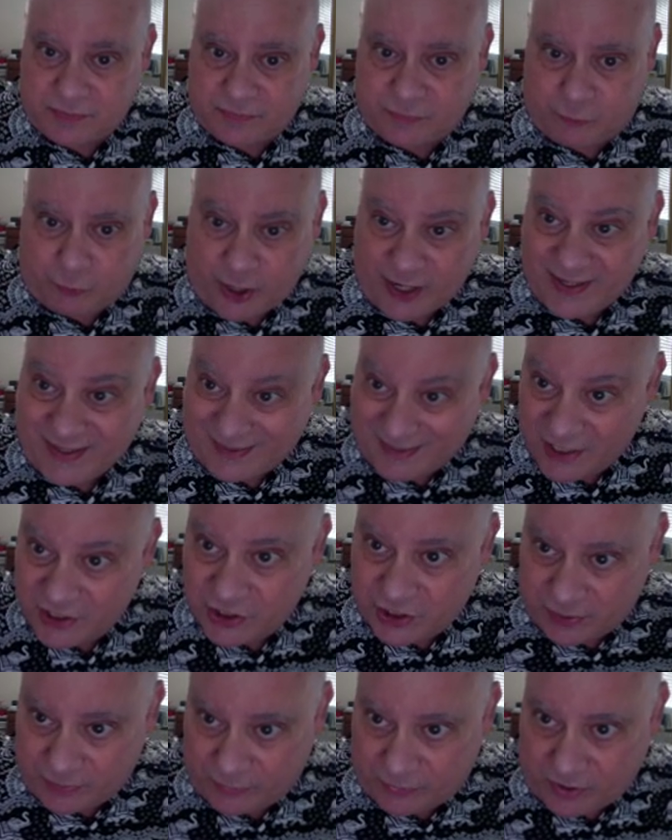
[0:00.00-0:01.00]

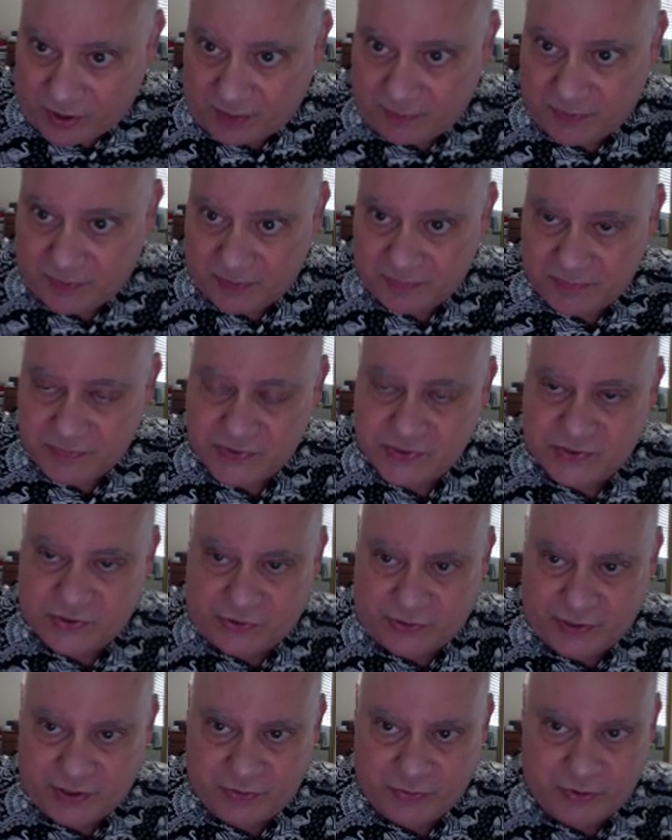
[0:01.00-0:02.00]
regulation problems
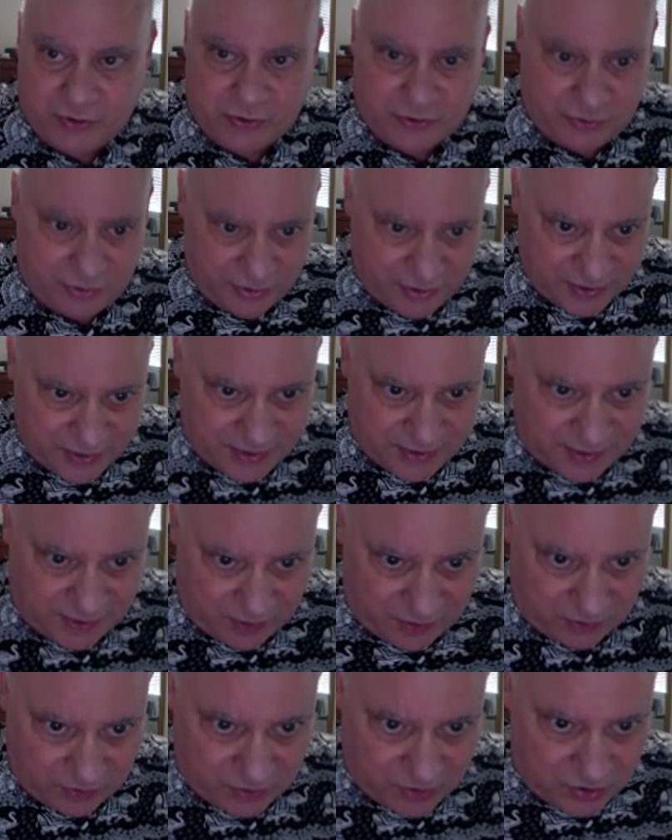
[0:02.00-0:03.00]
starting to occur in the
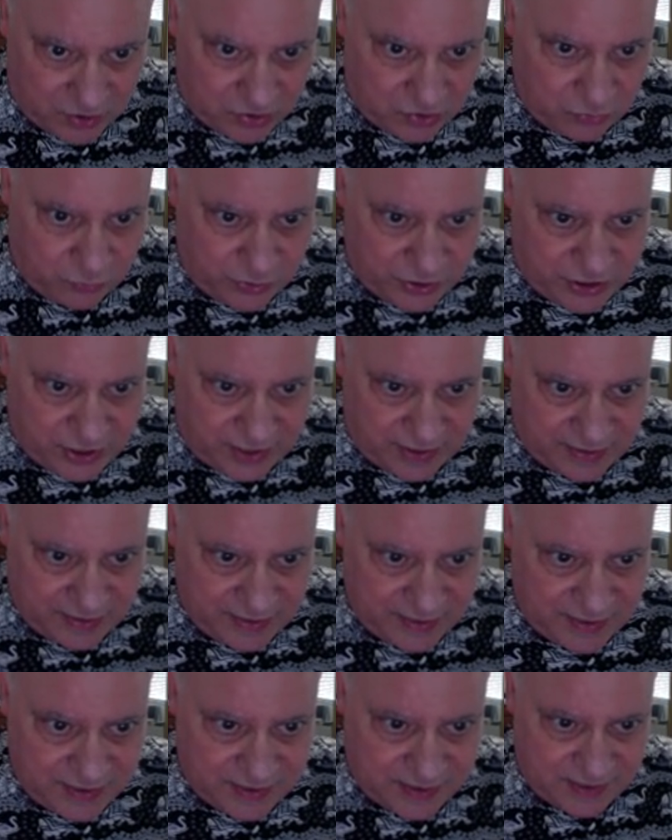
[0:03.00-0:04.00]
cell, which can
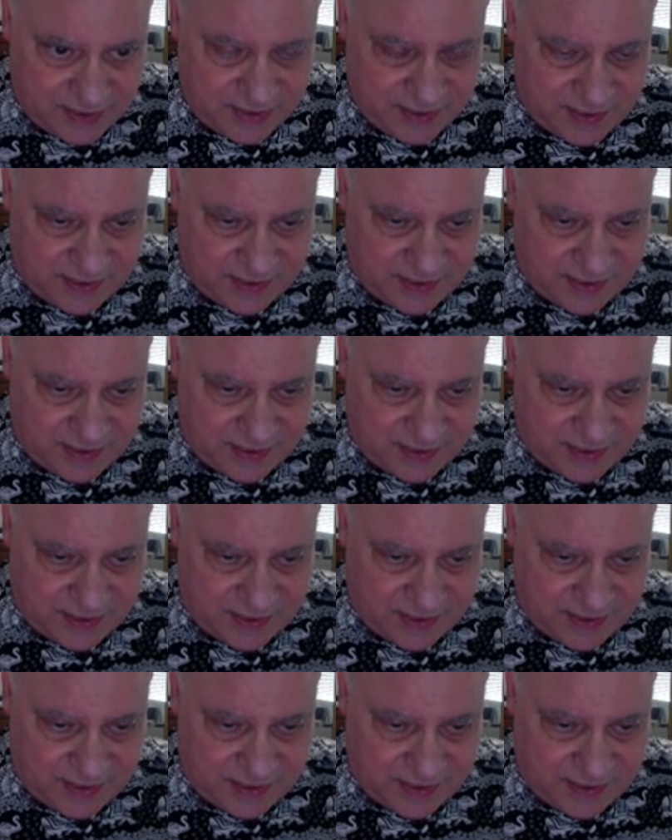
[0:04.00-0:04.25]
lead to these